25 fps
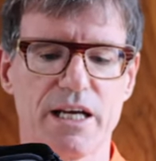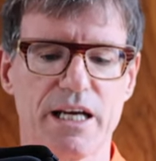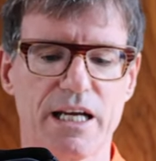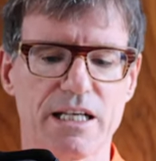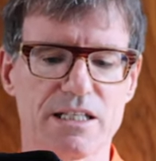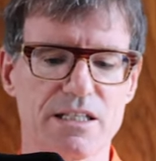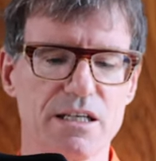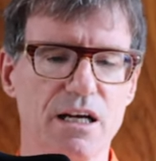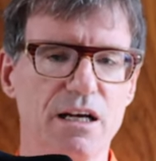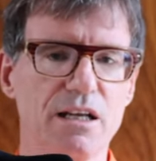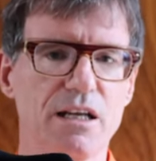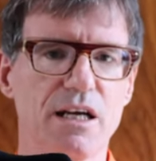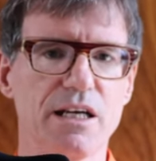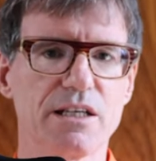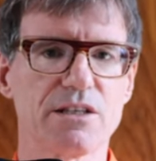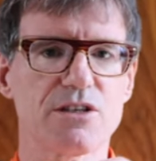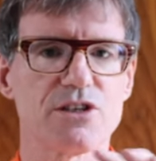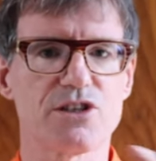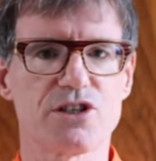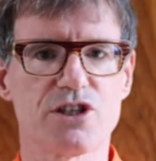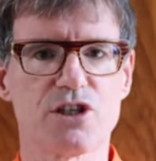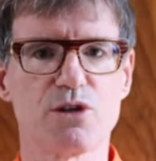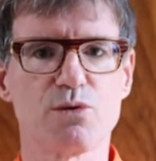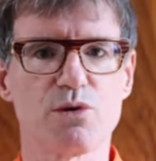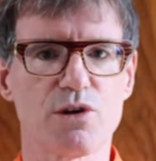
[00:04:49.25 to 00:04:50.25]
It's not like
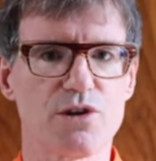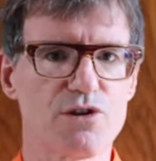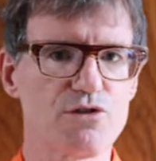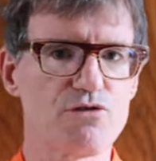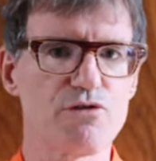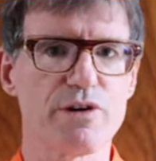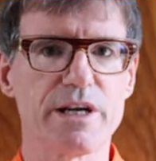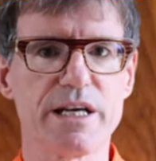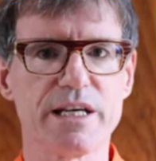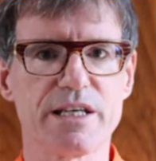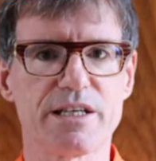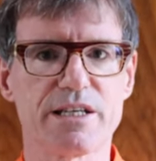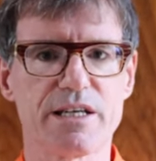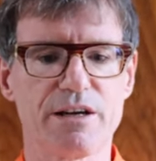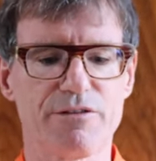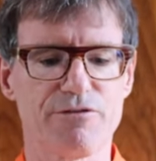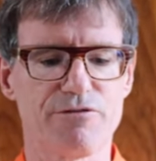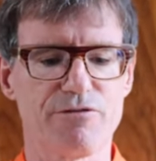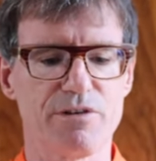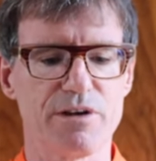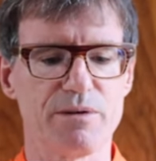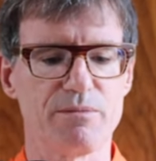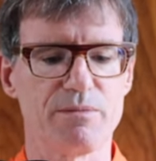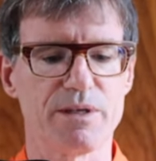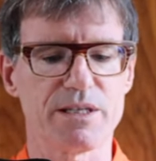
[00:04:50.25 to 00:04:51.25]
there's two or three
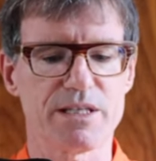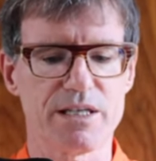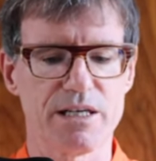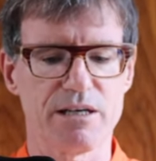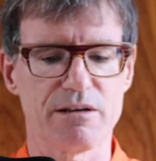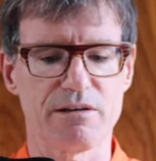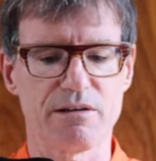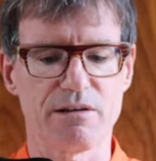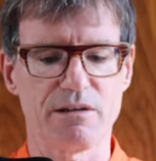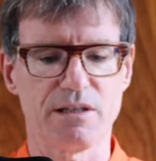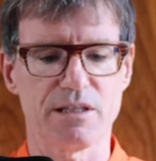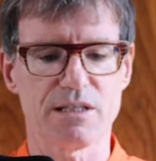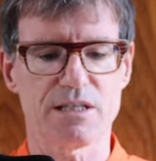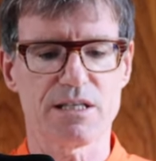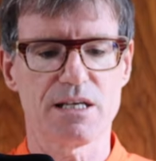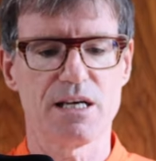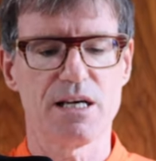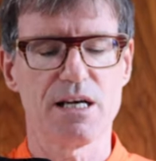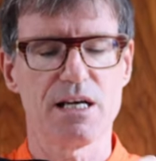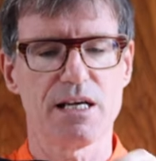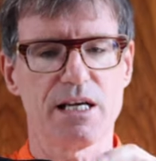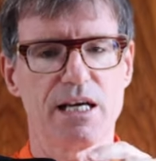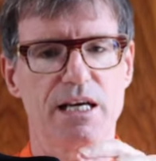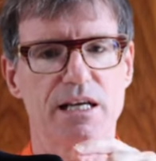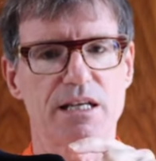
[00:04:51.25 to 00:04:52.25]
different materials,
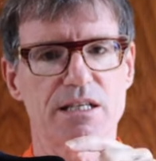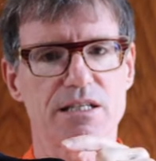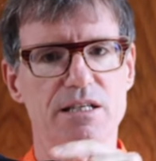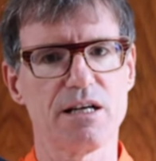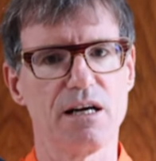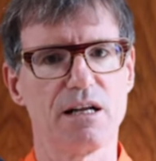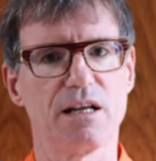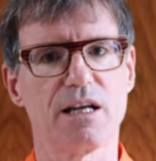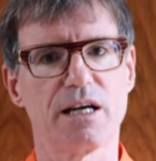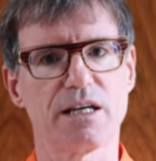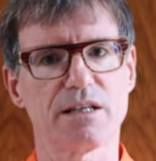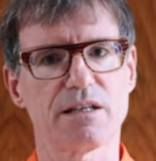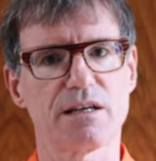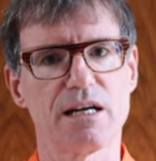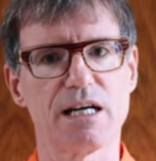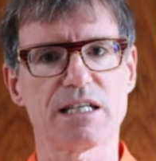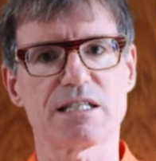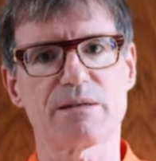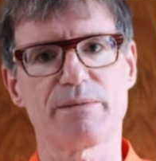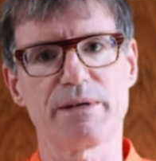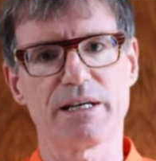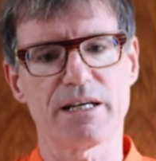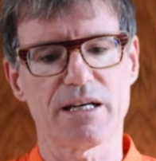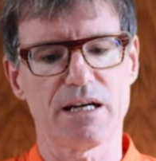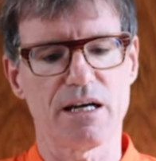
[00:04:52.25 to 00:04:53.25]
and it's not like there
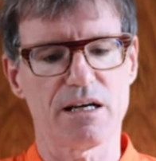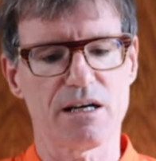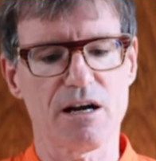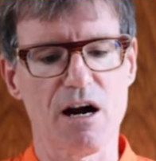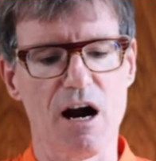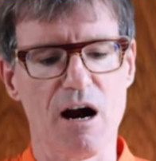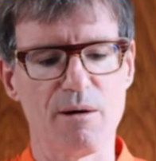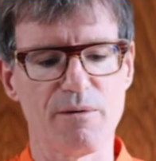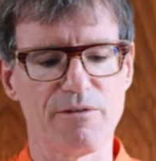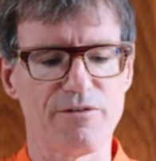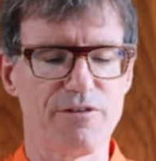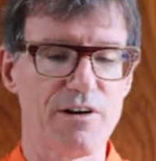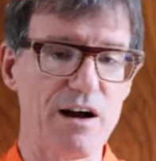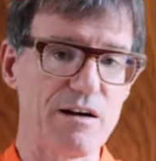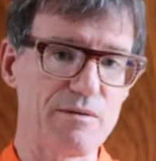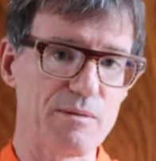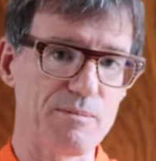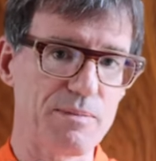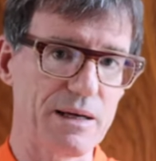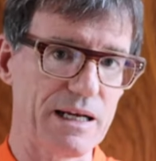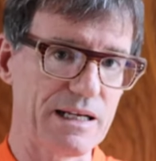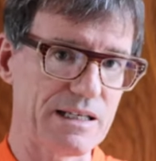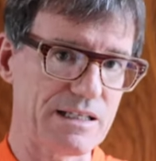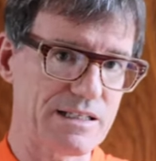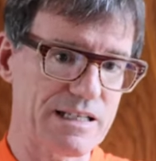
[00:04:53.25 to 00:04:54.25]
has to be a carbon
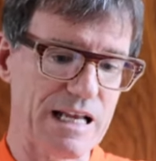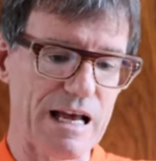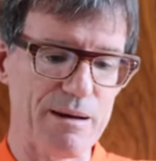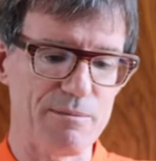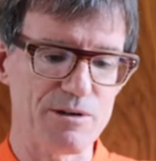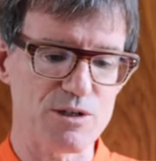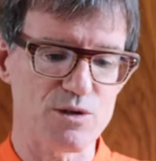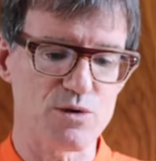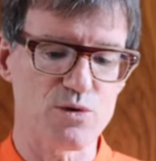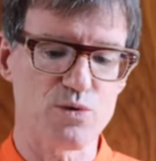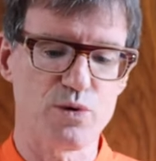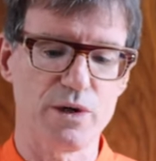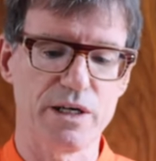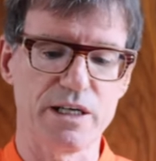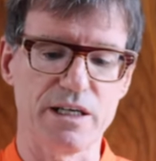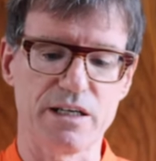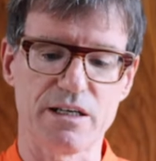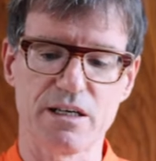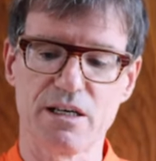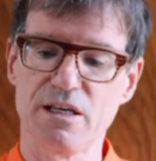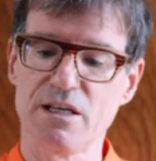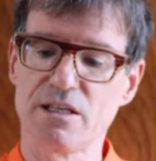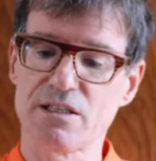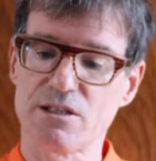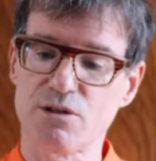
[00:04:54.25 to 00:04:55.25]
fiber plate sandwiched between
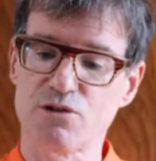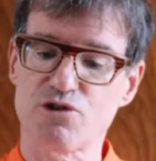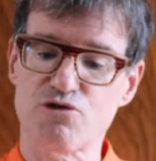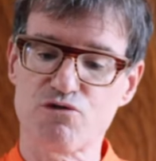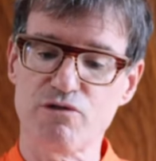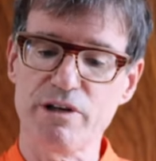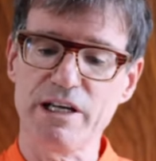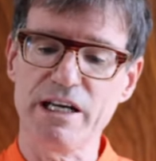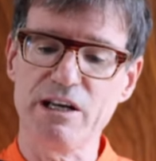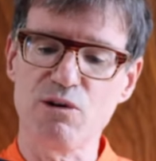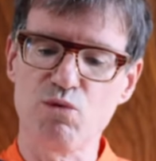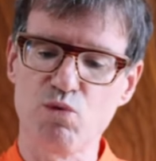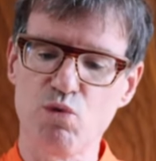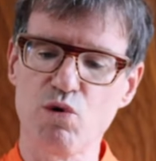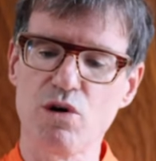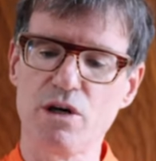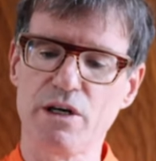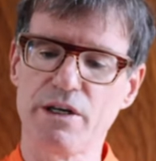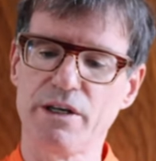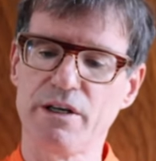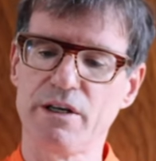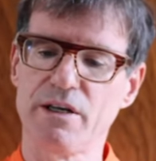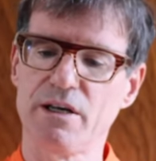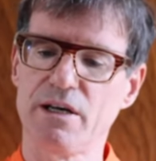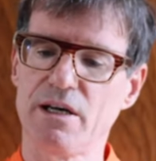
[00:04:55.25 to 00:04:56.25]
it. So it's really
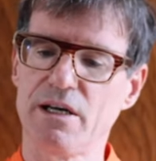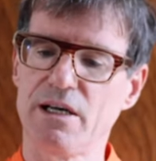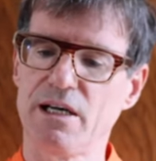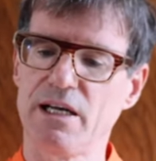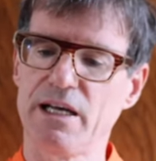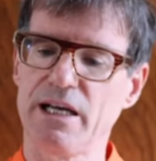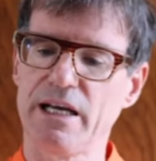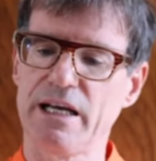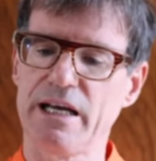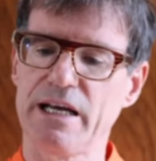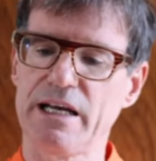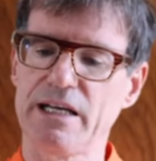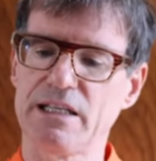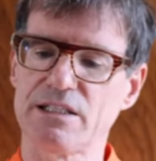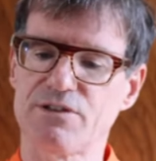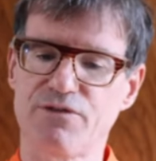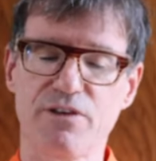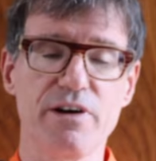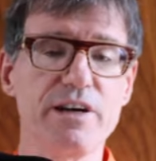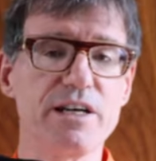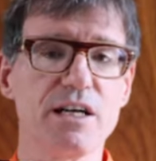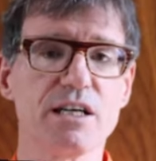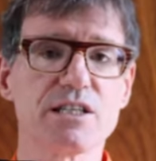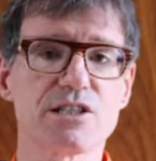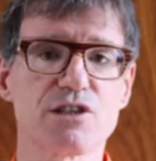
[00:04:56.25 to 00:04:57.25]
one,
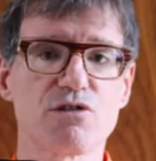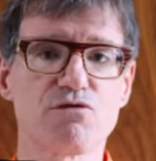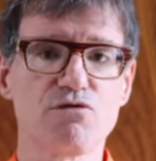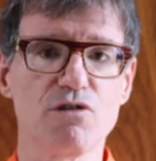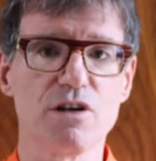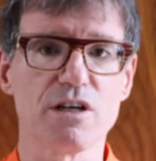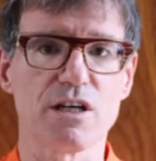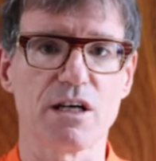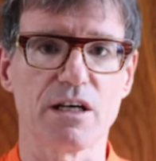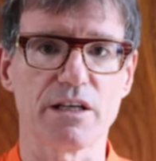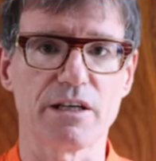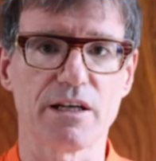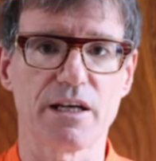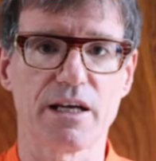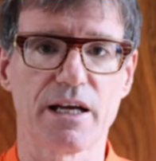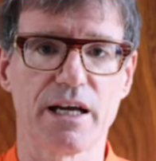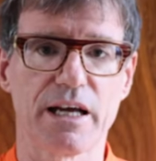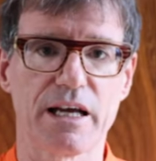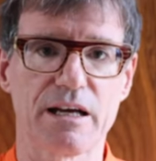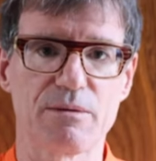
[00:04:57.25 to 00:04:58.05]
it's very nice to run on.